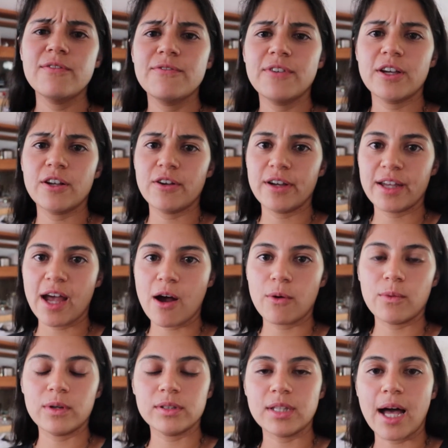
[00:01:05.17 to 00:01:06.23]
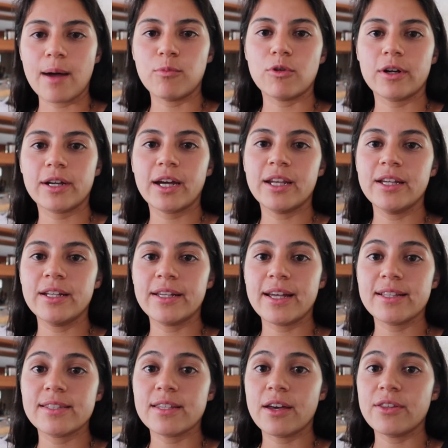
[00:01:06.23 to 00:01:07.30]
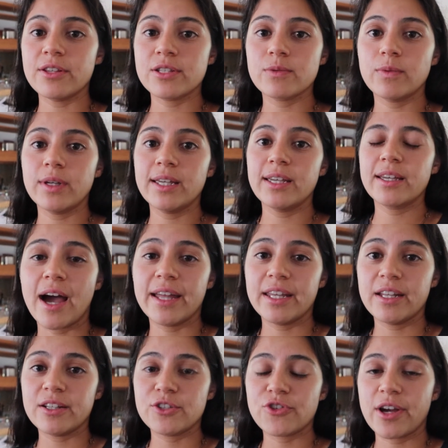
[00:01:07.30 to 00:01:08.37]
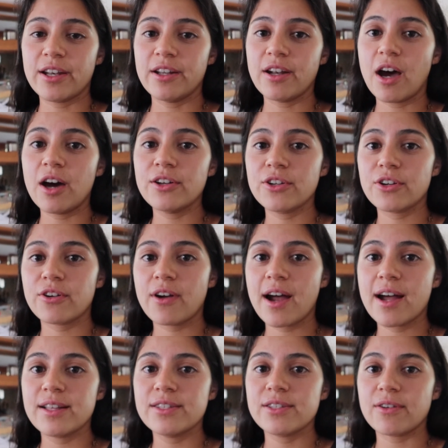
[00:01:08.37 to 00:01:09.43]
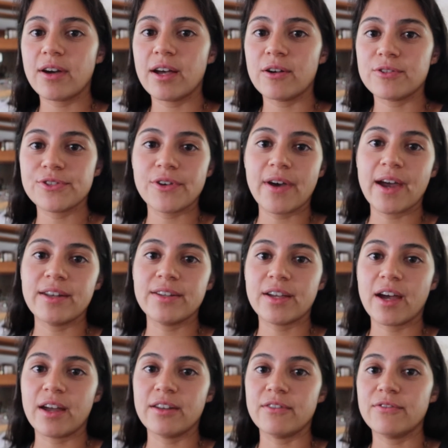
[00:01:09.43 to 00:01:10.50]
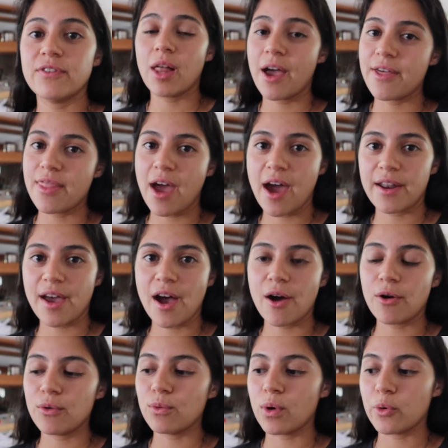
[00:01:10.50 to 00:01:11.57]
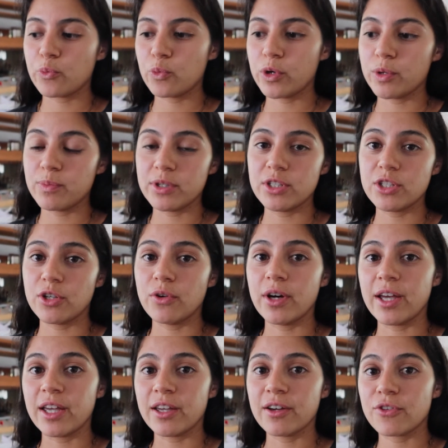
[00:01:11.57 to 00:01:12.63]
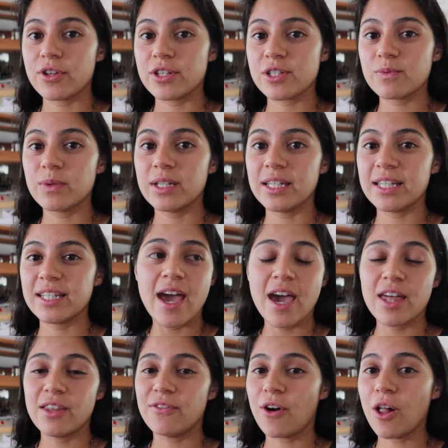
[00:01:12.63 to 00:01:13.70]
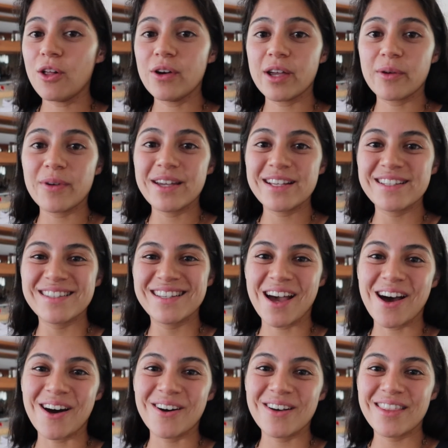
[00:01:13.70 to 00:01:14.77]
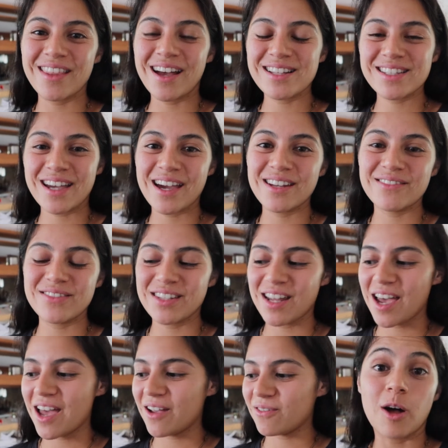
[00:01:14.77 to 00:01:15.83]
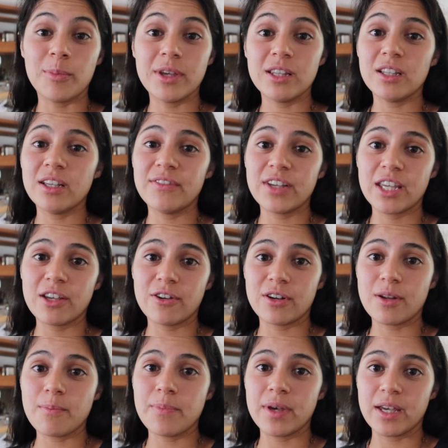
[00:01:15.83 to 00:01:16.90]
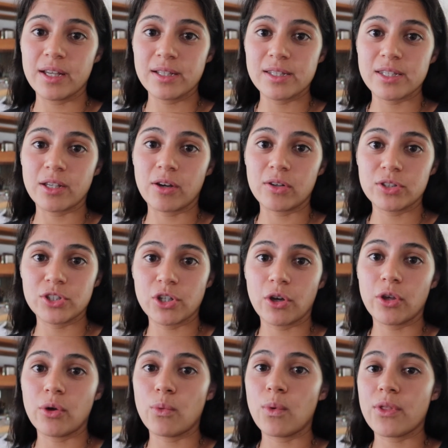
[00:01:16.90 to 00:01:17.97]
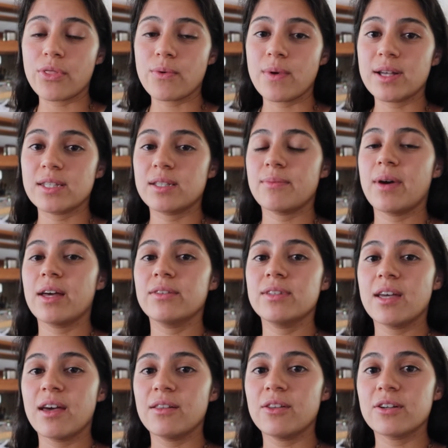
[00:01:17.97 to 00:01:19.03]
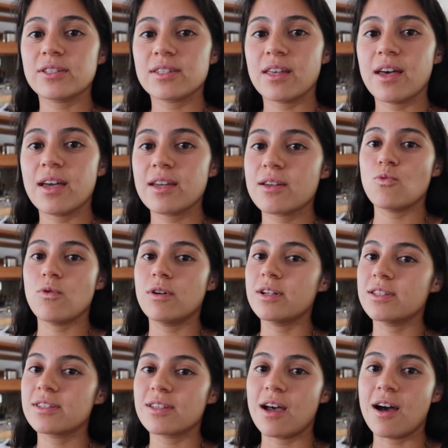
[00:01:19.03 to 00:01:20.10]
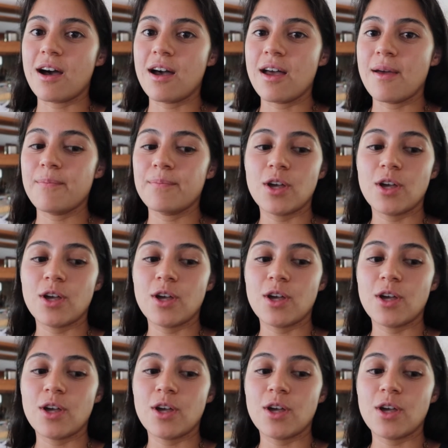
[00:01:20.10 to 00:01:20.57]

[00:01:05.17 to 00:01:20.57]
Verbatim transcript: of figuring out what lab work I need to get done this week. I need to train an undergrad, so I also had to kind of plan that out, what we'd be doing for this week and the following week. So that's kind of today. I'll be leaving here in a bit, so I'll show you what the rest of my day looks like once I'm